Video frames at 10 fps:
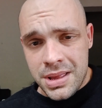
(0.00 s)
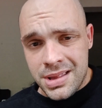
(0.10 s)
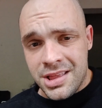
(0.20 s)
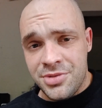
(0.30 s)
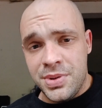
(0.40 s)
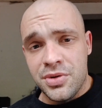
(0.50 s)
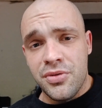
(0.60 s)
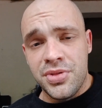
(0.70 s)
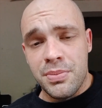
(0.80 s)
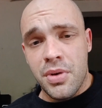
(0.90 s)
It has been
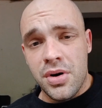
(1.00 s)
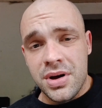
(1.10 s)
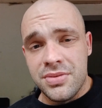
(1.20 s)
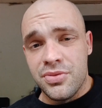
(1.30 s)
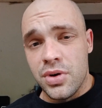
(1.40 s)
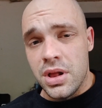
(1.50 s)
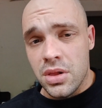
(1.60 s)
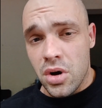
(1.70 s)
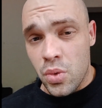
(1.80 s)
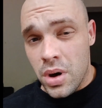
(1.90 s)
off the market for a
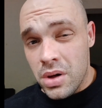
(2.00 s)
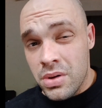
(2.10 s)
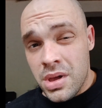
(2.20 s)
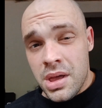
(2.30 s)
long while.